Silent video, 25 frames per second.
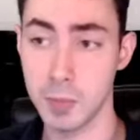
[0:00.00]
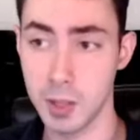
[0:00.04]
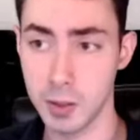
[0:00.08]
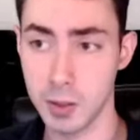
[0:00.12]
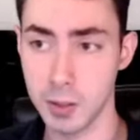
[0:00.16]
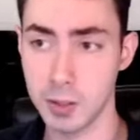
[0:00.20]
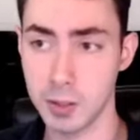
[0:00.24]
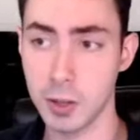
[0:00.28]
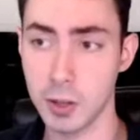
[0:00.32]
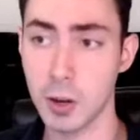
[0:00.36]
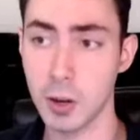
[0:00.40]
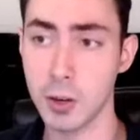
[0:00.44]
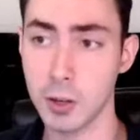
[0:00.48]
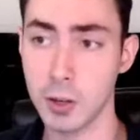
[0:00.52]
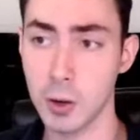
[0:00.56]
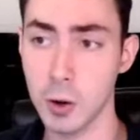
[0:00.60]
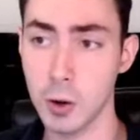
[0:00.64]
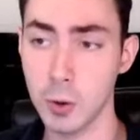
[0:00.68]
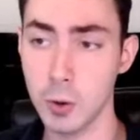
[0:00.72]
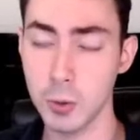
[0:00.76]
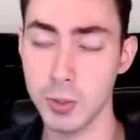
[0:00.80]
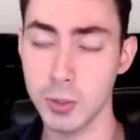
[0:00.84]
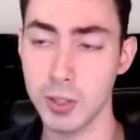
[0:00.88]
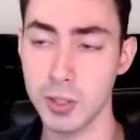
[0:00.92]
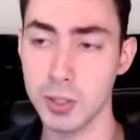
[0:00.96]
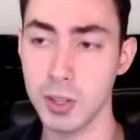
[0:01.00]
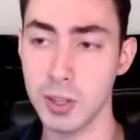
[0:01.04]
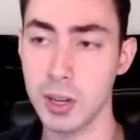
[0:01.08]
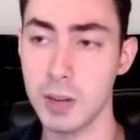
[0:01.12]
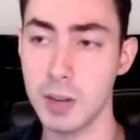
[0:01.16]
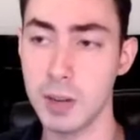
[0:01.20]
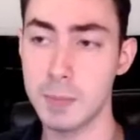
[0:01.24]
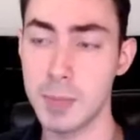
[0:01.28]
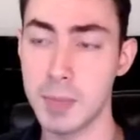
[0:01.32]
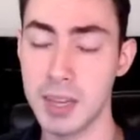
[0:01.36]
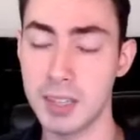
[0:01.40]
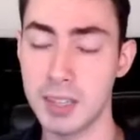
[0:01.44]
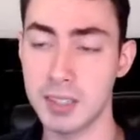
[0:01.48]
target host
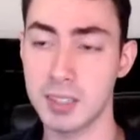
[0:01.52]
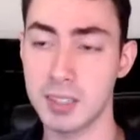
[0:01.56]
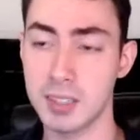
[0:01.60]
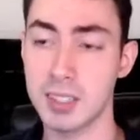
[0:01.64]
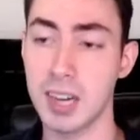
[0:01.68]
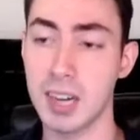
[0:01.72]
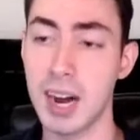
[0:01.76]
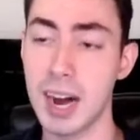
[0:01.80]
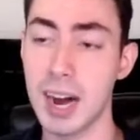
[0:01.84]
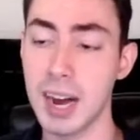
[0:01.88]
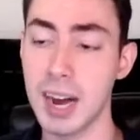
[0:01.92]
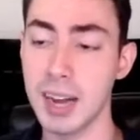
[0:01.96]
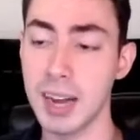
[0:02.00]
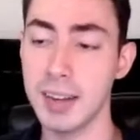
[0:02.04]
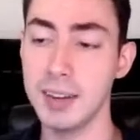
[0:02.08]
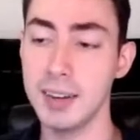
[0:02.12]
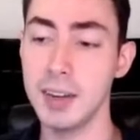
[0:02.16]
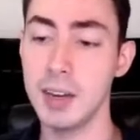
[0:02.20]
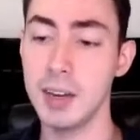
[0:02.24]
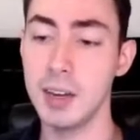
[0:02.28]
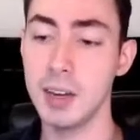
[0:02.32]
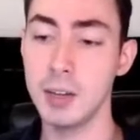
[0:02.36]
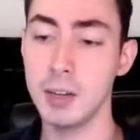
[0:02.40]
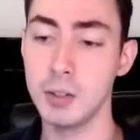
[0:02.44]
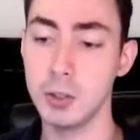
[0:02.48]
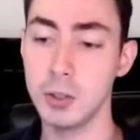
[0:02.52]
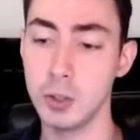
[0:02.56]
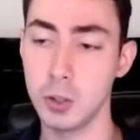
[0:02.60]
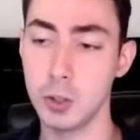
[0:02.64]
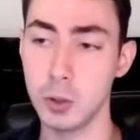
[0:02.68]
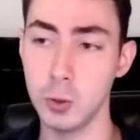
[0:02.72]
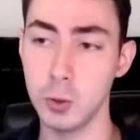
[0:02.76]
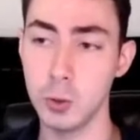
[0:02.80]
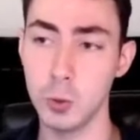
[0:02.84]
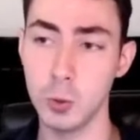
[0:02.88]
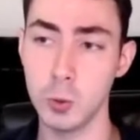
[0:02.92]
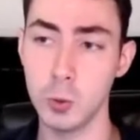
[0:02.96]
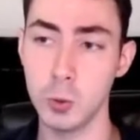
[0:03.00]
is tied
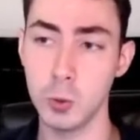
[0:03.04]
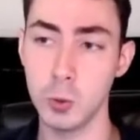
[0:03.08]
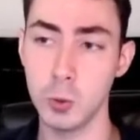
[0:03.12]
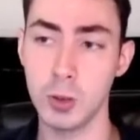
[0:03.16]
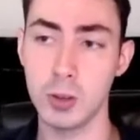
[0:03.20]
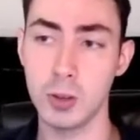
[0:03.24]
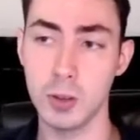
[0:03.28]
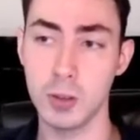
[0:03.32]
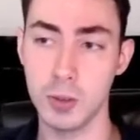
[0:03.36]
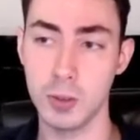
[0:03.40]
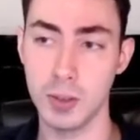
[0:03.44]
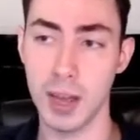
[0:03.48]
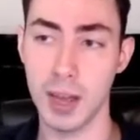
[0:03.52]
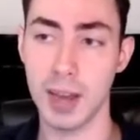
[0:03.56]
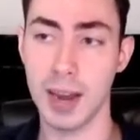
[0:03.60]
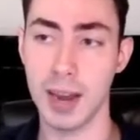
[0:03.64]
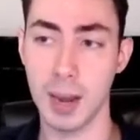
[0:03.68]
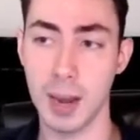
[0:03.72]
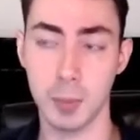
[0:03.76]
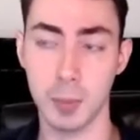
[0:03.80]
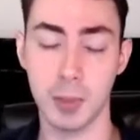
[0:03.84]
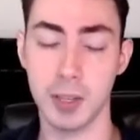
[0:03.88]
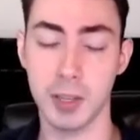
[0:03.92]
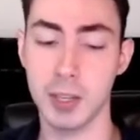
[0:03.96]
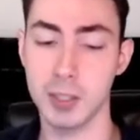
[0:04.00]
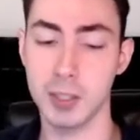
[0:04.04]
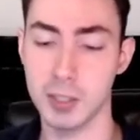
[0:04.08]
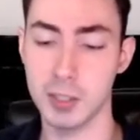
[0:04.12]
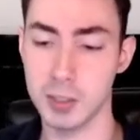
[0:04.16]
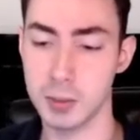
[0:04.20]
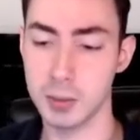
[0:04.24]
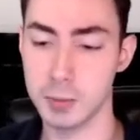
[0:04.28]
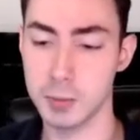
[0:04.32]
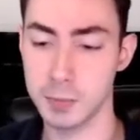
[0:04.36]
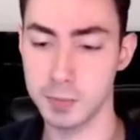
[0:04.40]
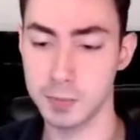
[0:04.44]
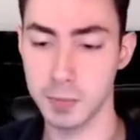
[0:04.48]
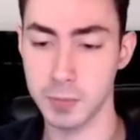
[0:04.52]
to that
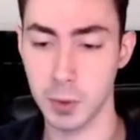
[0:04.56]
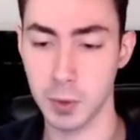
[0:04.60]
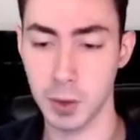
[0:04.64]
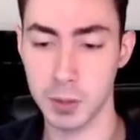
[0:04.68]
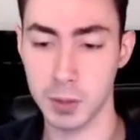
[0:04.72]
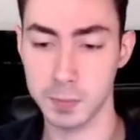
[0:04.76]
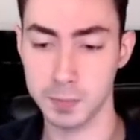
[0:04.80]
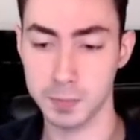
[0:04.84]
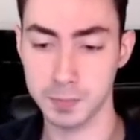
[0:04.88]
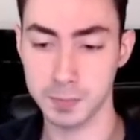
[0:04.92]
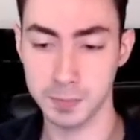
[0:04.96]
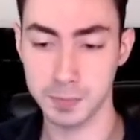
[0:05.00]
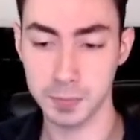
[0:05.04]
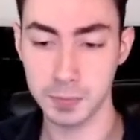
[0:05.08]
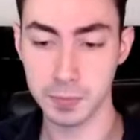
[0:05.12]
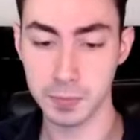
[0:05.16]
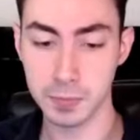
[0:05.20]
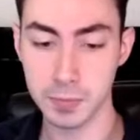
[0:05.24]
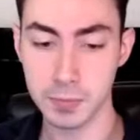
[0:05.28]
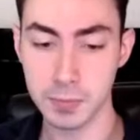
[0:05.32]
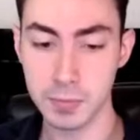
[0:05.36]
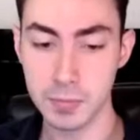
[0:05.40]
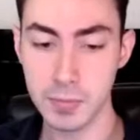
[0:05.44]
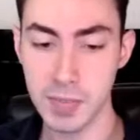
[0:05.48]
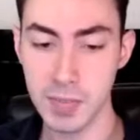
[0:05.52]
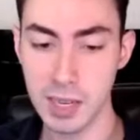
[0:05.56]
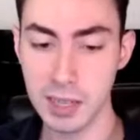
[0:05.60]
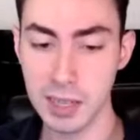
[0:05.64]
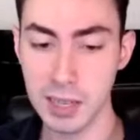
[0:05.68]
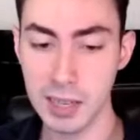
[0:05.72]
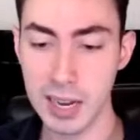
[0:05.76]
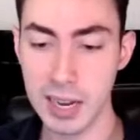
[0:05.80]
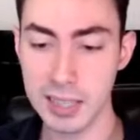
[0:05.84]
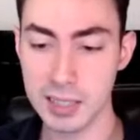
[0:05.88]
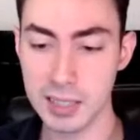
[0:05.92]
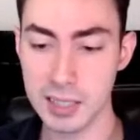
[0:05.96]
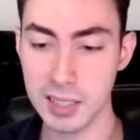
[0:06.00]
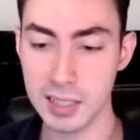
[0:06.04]
application, right? And
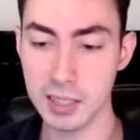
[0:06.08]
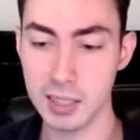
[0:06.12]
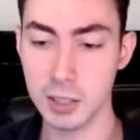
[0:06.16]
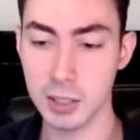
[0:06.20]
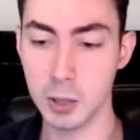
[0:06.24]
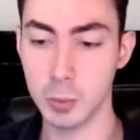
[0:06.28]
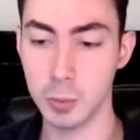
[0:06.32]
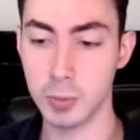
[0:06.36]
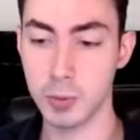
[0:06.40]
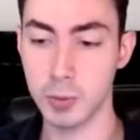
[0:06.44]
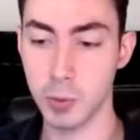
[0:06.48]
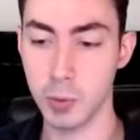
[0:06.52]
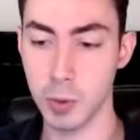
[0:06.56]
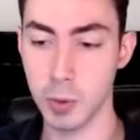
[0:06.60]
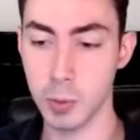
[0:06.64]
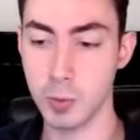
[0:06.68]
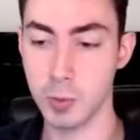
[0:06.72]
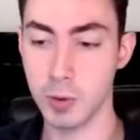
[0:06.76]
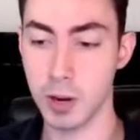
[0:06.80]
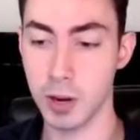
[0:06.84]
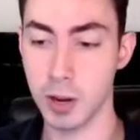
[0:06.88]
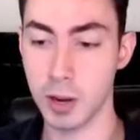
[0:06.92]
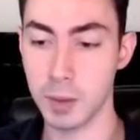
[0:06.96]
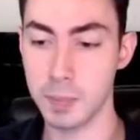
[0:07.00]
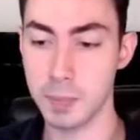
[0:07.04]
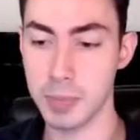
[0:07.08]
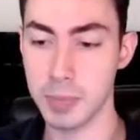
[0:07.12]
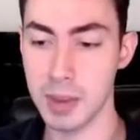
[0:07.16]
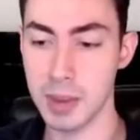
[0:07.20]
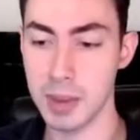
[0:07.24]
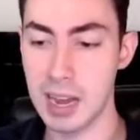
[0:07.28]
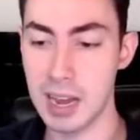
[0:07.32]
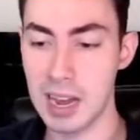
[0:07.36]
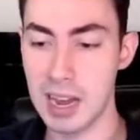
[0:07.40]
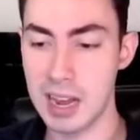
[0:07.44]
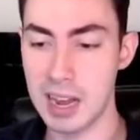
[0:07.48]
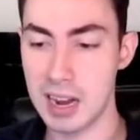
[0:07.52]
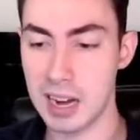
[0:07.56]
lastly, before we move on, I
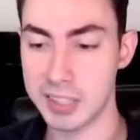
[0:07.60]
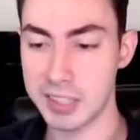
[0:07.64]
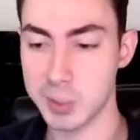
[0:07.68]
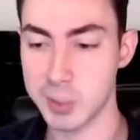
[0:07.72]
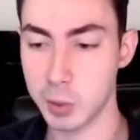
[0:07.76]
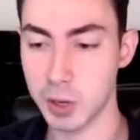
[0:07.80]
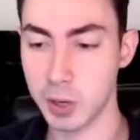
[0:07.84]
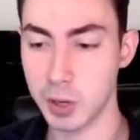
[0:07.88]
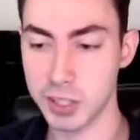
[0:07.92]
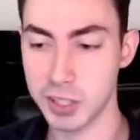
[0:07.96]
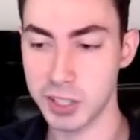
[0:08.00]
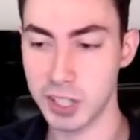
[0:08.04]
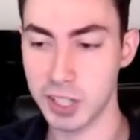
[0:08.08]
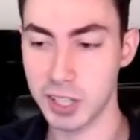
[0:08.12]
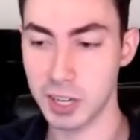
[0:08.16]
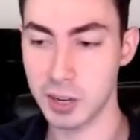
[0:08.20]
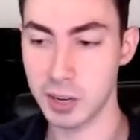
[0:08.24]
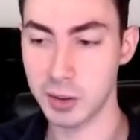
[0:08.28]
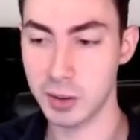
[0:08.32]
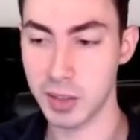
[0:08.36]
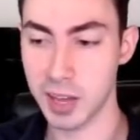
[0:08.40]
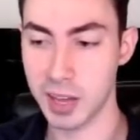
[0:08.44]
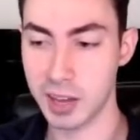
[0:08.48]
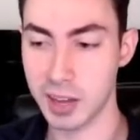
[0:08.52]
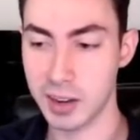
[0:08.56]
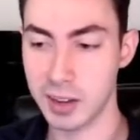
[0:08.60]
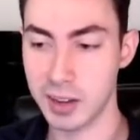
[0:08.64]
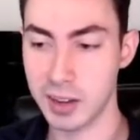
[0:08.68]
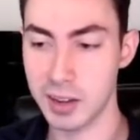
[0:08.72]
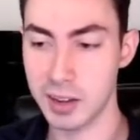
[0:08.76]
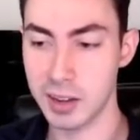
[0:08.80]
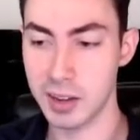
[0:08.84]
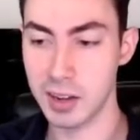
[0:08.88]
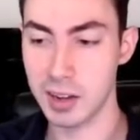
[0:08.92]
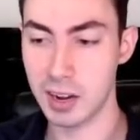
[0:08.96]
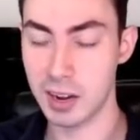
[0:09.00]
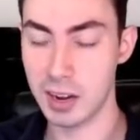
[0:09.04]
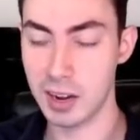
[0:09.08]
just wanted to share that
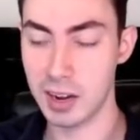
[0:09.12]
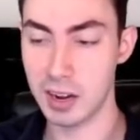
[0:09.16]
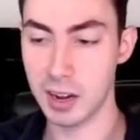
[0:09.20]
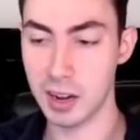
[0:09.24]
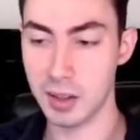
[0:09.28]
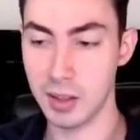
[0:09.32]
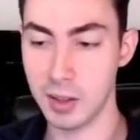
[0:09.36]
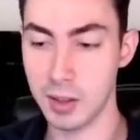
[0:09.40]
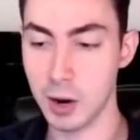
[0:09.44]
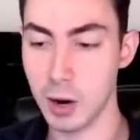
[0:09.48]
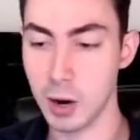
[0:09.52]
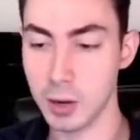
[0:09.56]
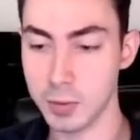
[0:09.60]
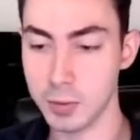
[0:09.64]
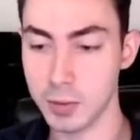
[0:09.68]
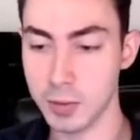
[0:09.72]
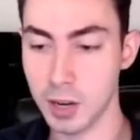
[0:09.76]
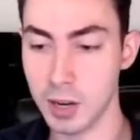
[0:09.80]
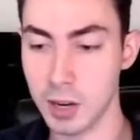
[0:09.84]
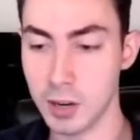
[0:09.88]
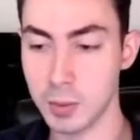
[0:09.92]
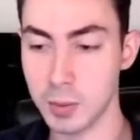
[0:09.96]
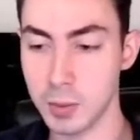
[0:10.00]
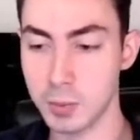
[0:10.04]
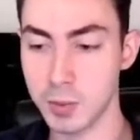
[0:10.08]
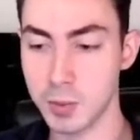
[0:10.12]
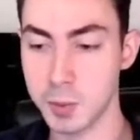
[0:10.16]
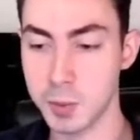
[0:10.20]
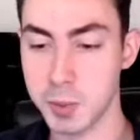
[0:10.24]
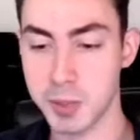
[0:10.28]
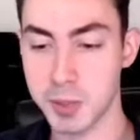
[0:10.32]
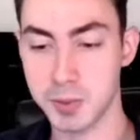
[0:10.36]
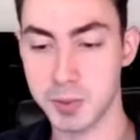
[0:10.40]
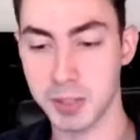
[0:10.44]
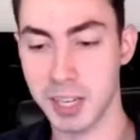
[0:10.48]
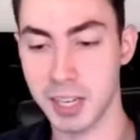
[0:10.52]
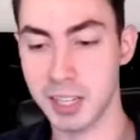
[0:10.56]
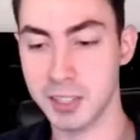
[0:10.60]
the RFCOMM
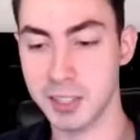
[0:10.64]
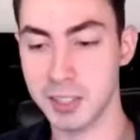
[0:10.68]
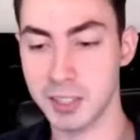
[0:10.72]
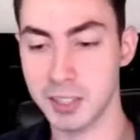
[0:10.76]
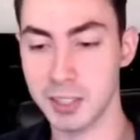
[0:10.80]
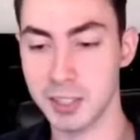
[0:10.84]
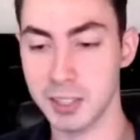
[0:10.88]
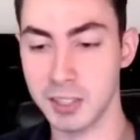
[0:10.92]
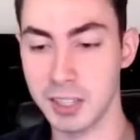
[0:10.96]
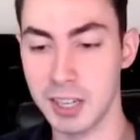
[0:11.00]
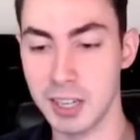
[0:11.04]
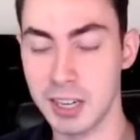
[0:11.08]
specification